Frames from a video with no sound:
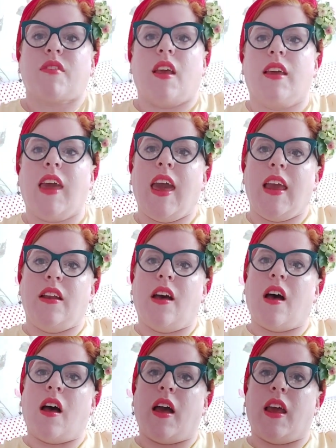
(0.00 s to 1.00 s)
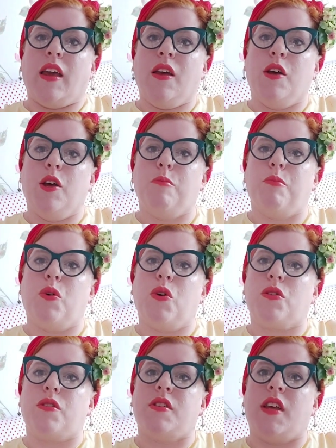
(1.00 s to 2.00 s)
Again, I
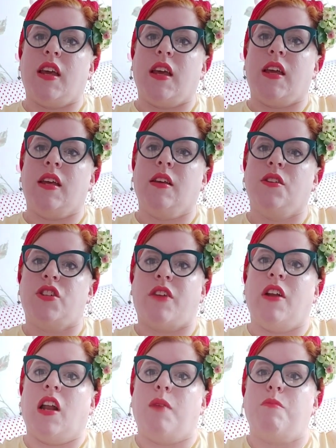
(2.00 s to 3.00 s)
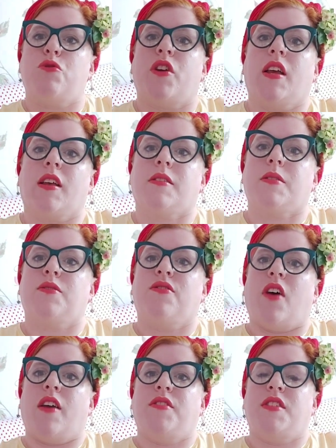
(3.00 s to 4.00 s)
bought the cherry lime drinks
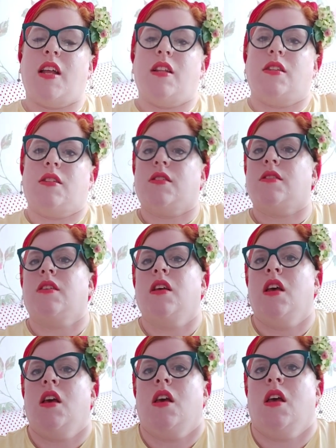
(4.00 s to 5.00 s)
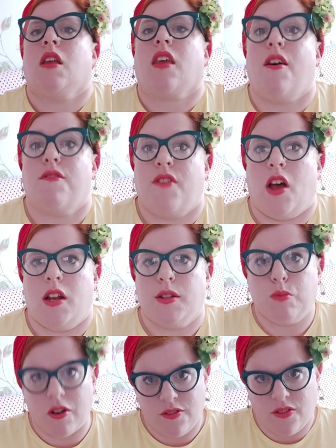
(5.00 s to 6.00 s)
5 cents cut file as
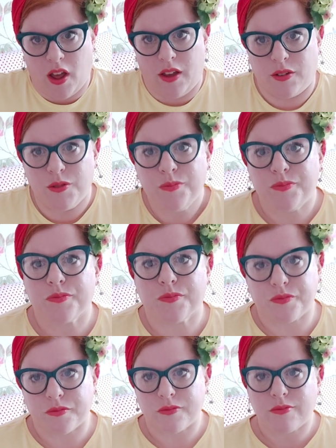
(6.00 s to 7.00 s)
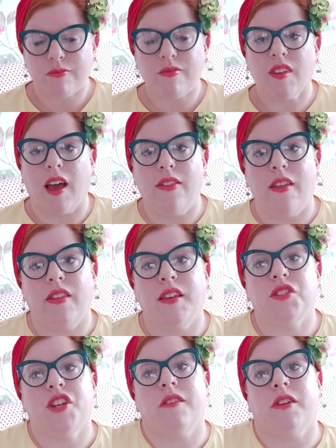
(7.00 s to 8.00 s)
one file, and then
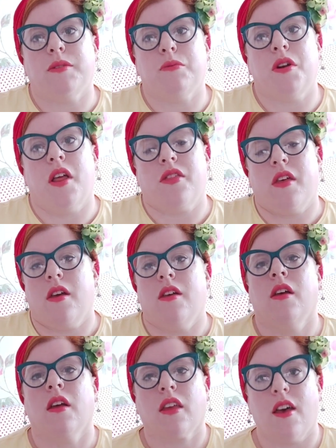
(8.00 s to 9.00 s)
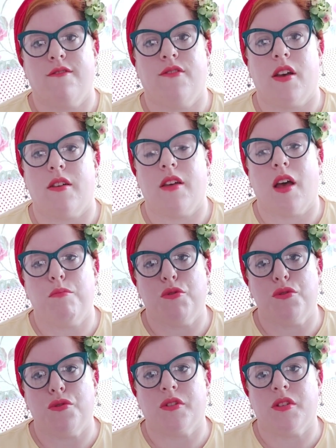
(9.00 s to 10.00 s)
these cherries were another cut file that I
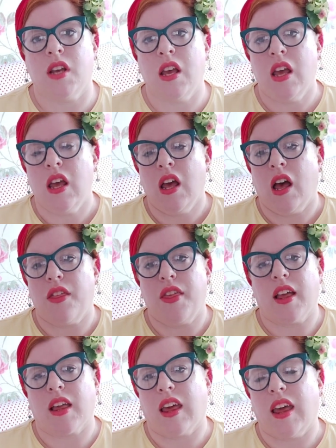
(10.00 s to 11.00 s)
bought. I think